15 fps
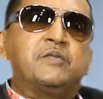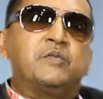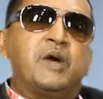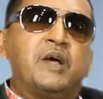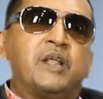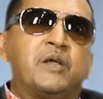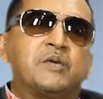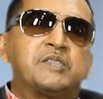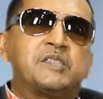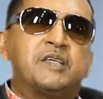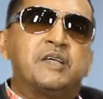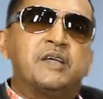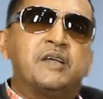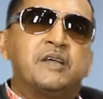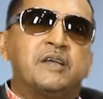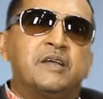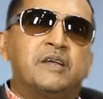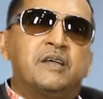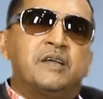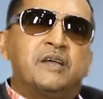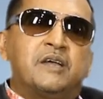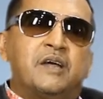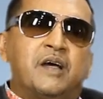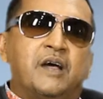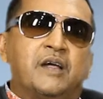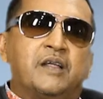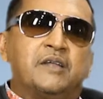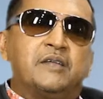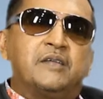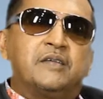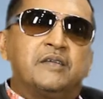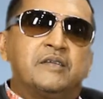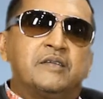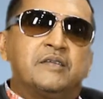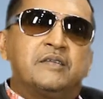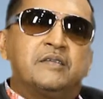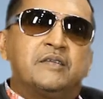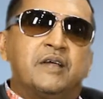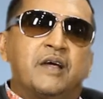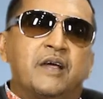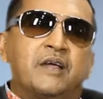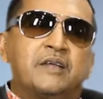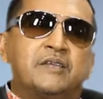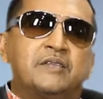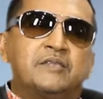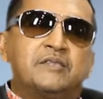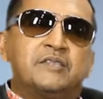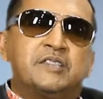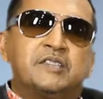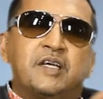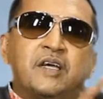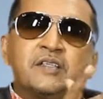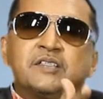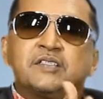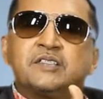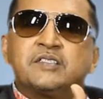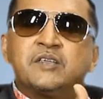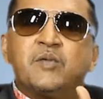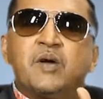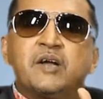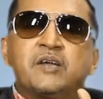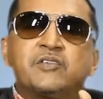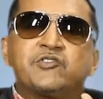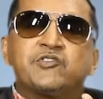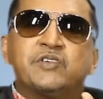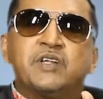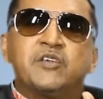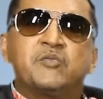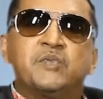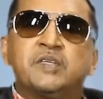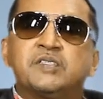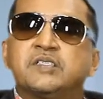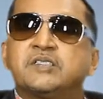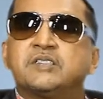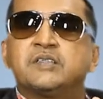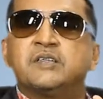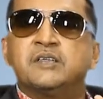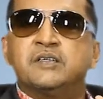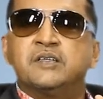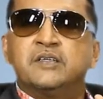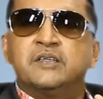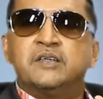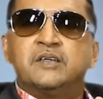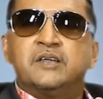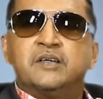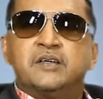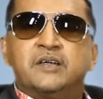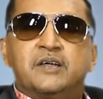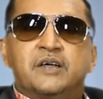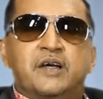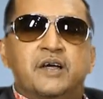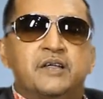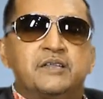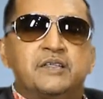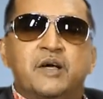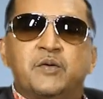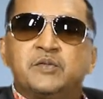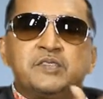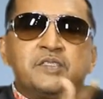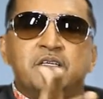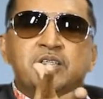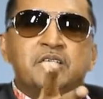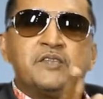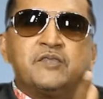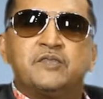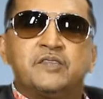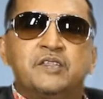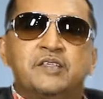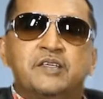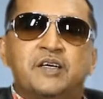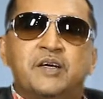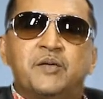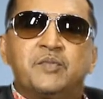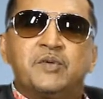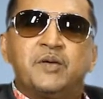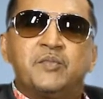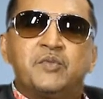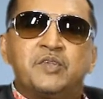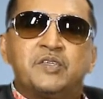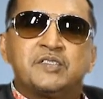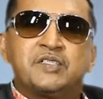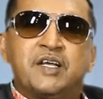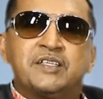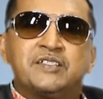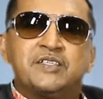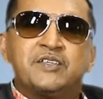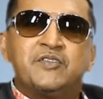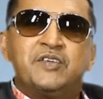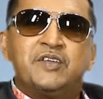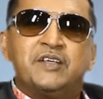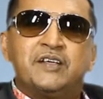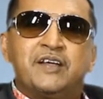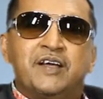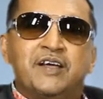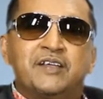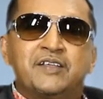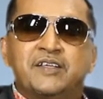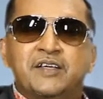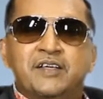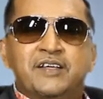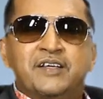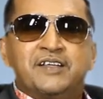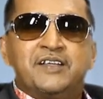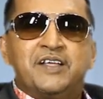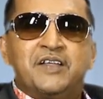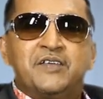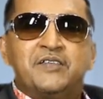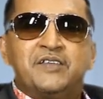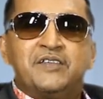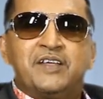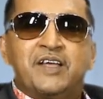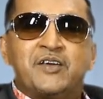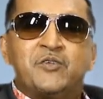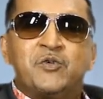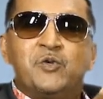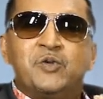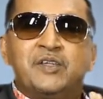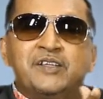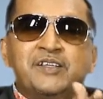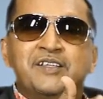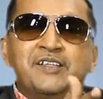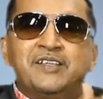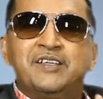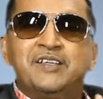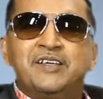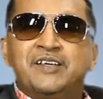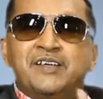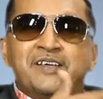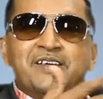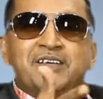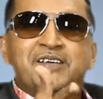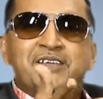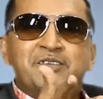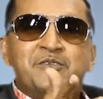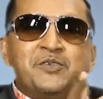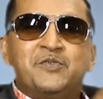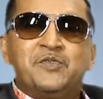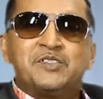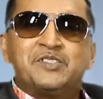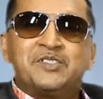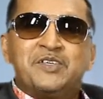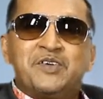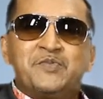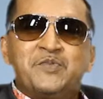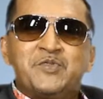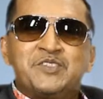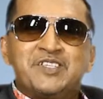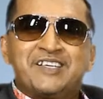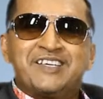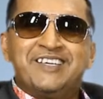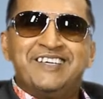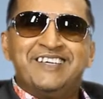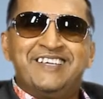while I was here, and I decided to stay back in Trinidad with my sister. And that was the end of the computer science degree. I then enrolled in the University of Music.